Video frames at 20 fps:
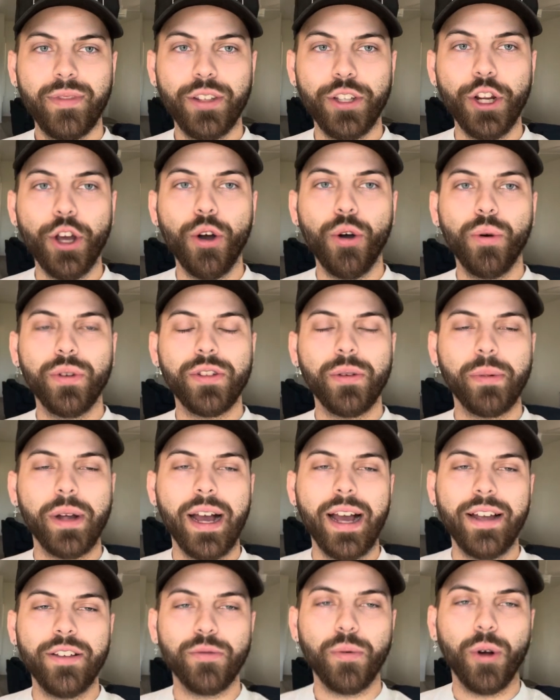Yo, what's up
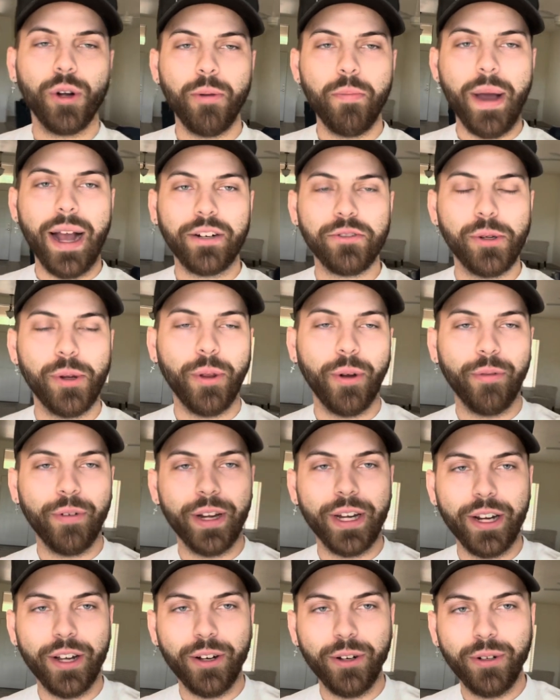guys? Welcome back to another
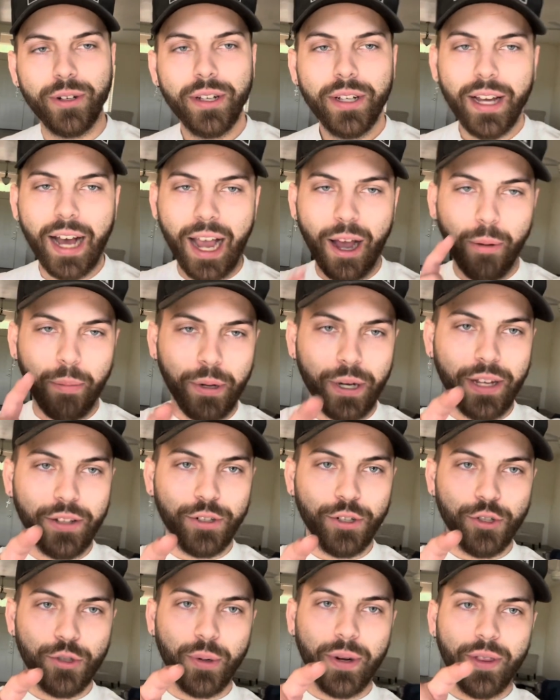video. I hope you guys
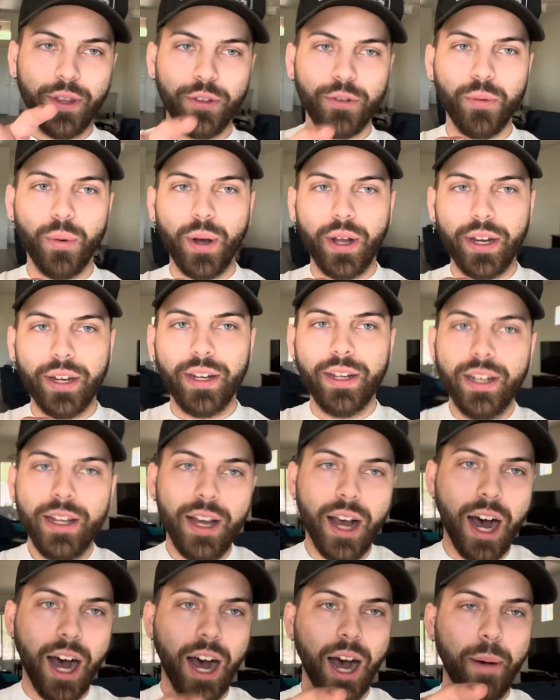enjoy this one.
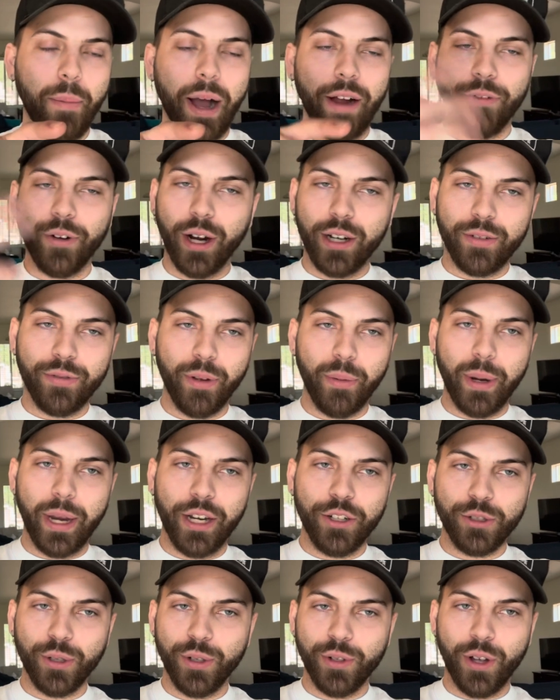Um, I forgot to film an
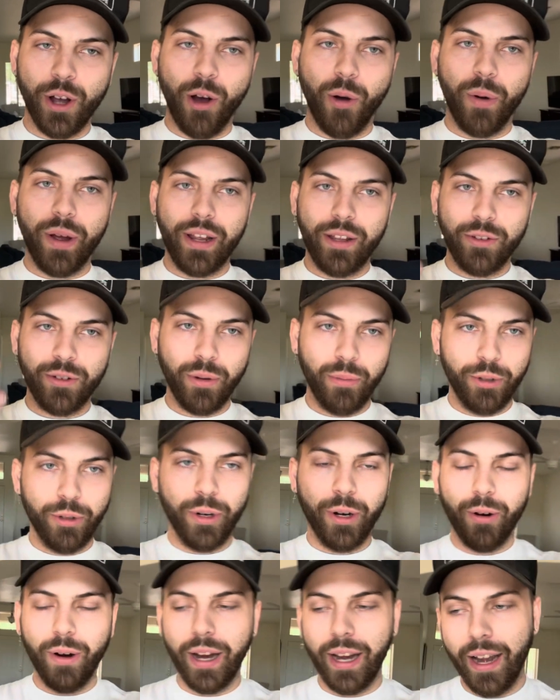intro as always, so I'm
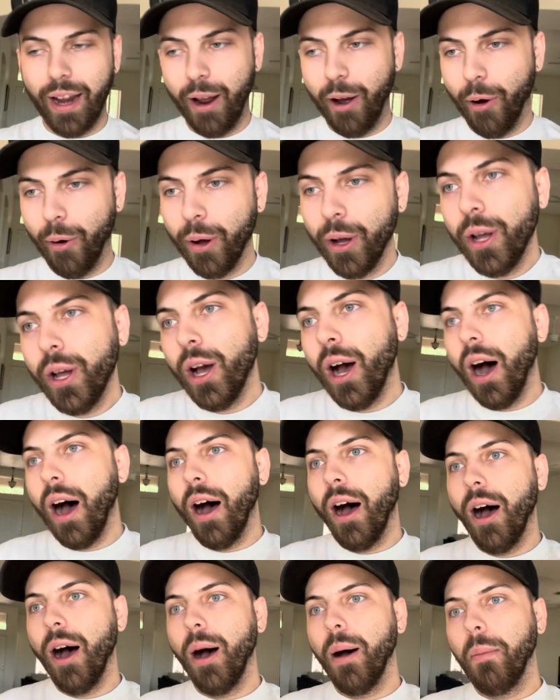doing it right now.
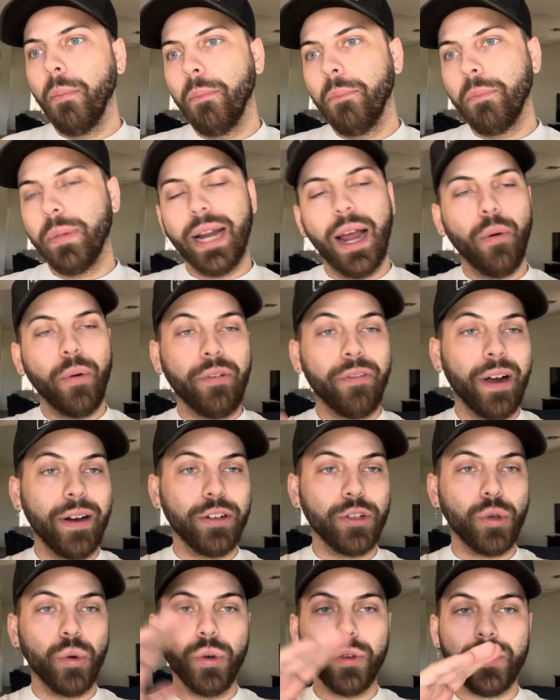Um, but yeah, we
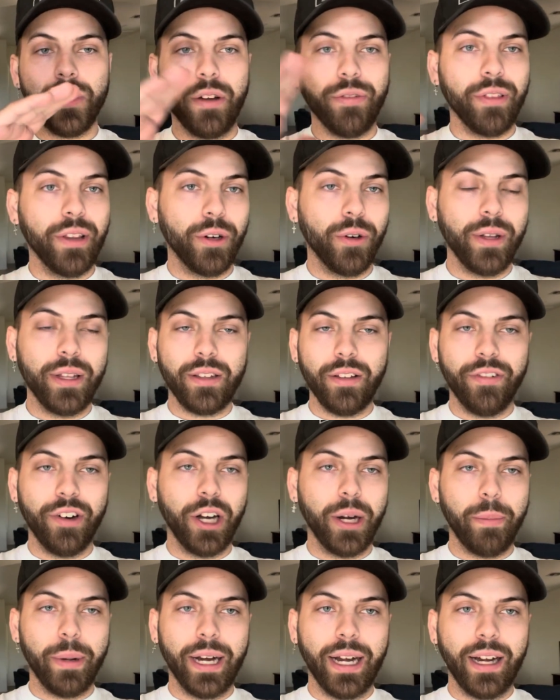find cool stuff literally at the
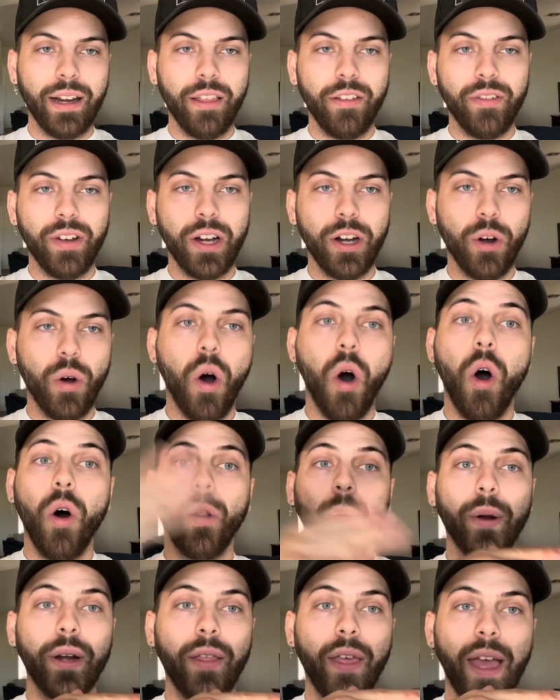very beginning of the video all
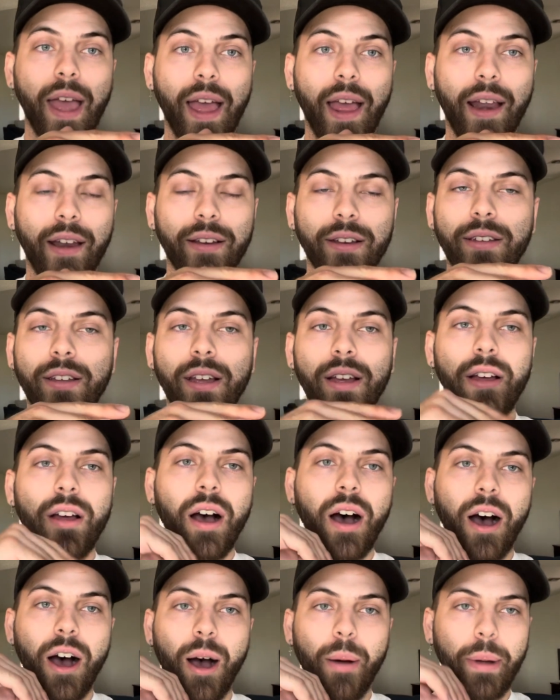the way to the end,
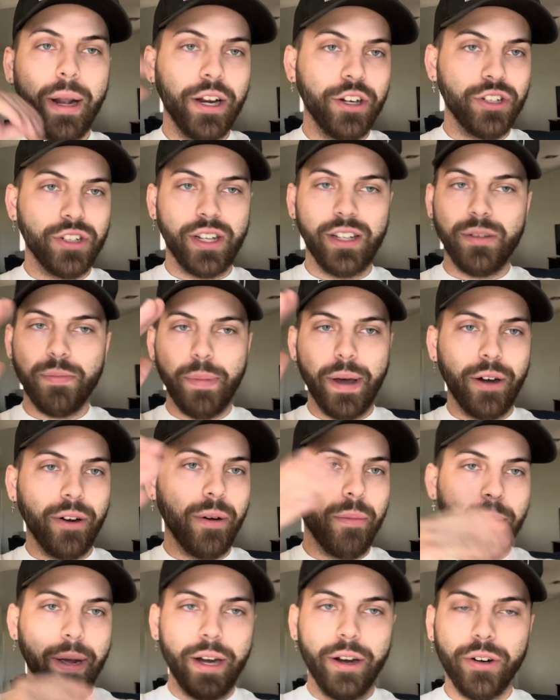um, and it just gets better
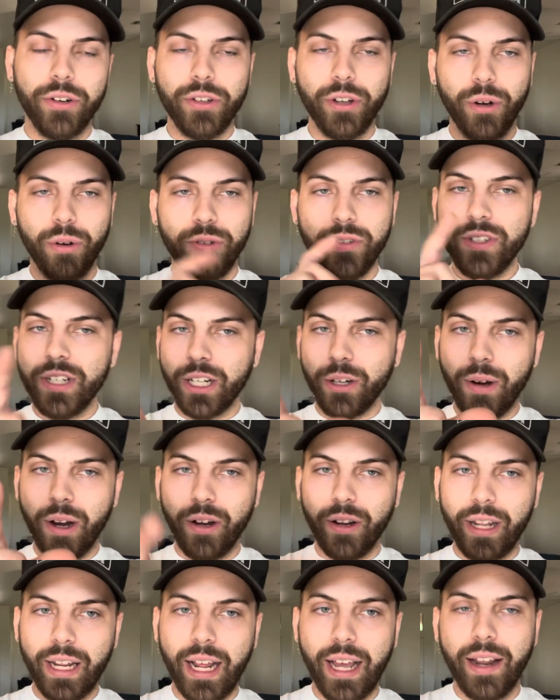and better. So stick around
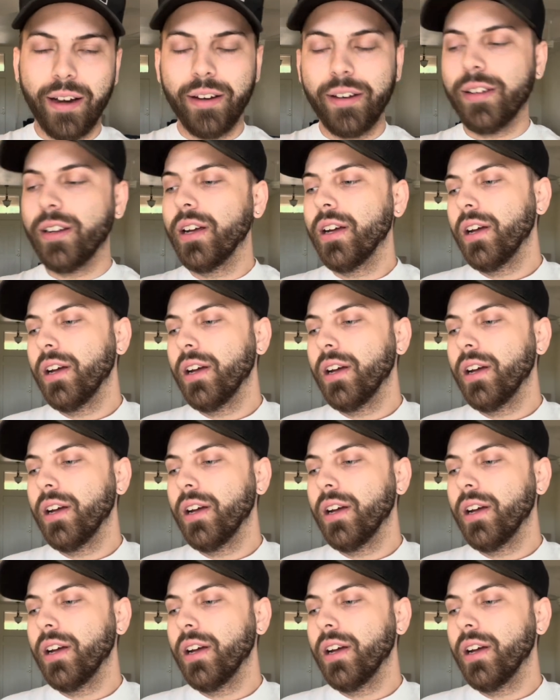to the end.